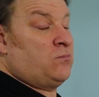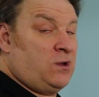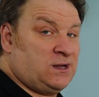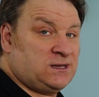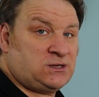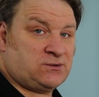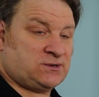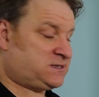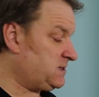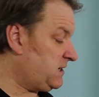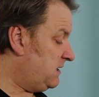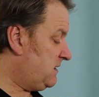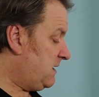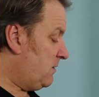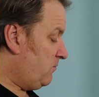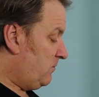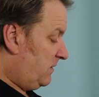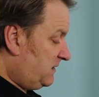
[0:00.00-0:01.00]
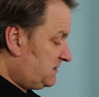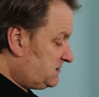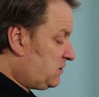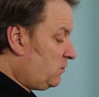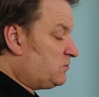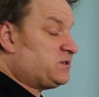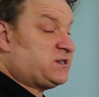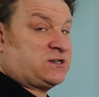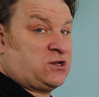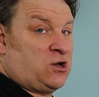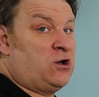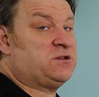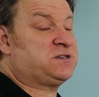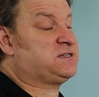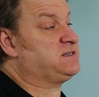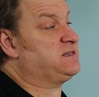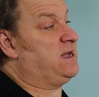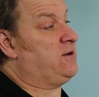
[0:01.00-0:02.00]
Why do I say that? Well, let's go on to
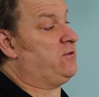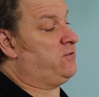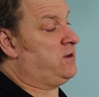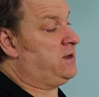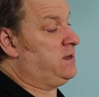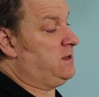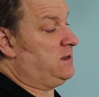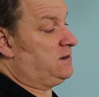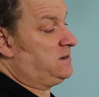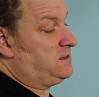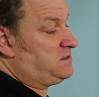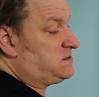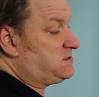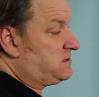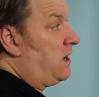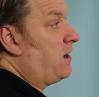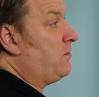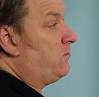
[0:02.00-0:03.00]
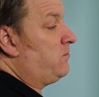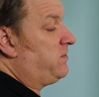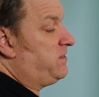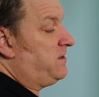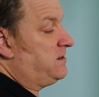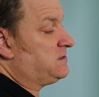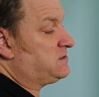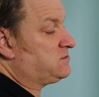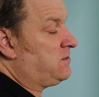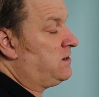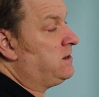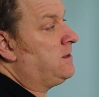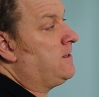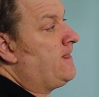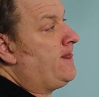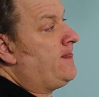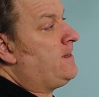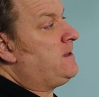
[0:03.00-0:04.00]
costs now, right? And let's start with this,
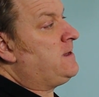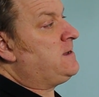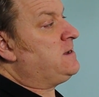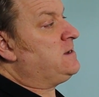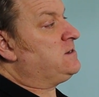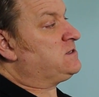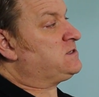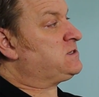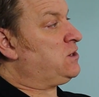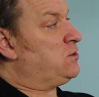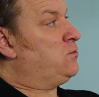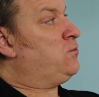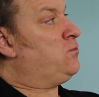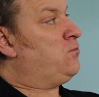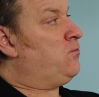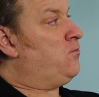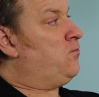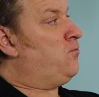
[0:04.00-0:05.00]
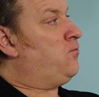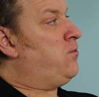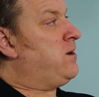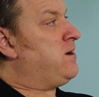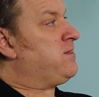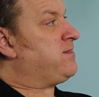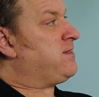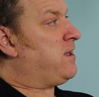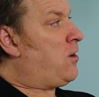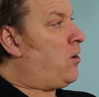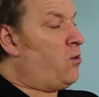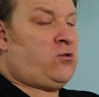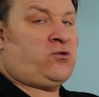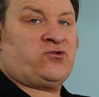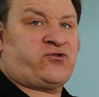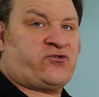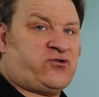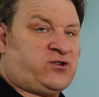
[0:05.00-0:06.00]
right? So with the
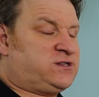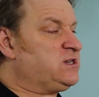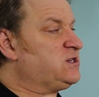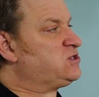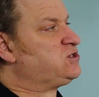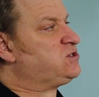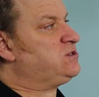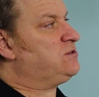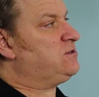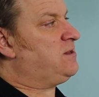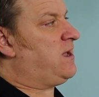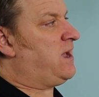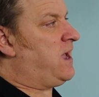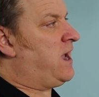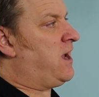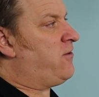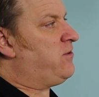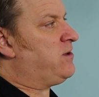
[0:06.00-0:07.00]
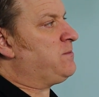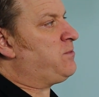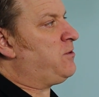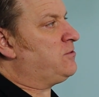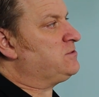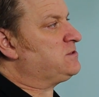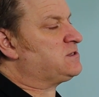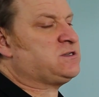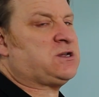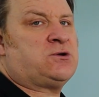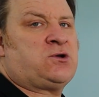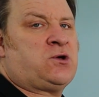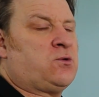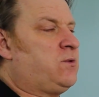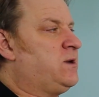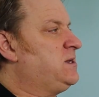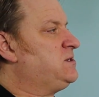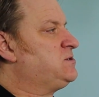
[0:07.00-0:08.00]
old traditional herringbone
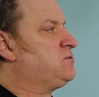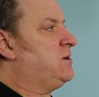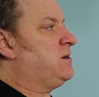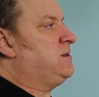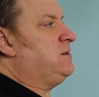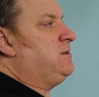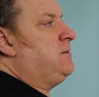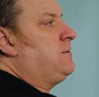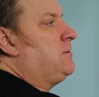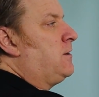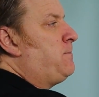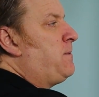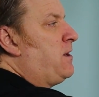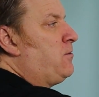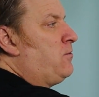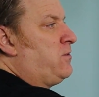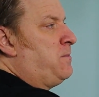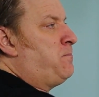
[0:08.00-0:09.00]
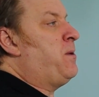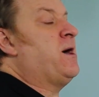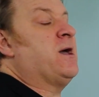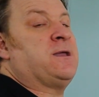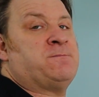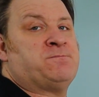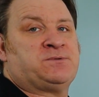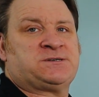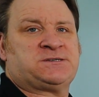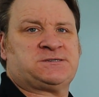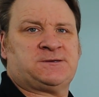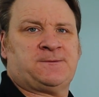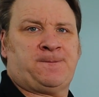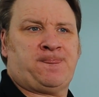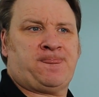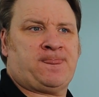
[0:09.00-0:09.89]
soakaways, right, you've got to buy all the pipes.